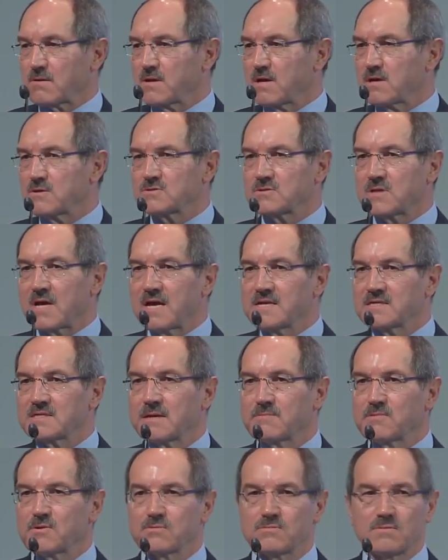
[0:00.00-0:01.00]
that the
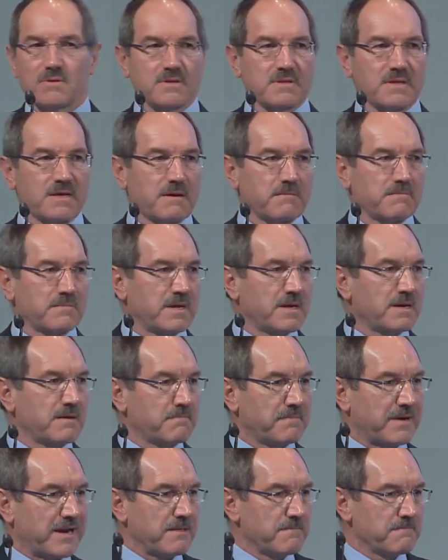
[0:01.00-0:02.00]
most
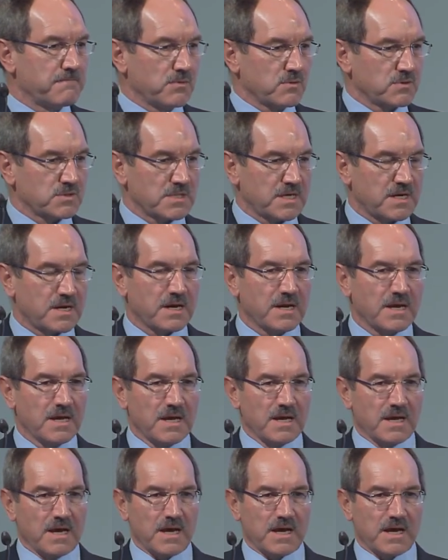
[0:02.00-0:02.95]
developed countries have been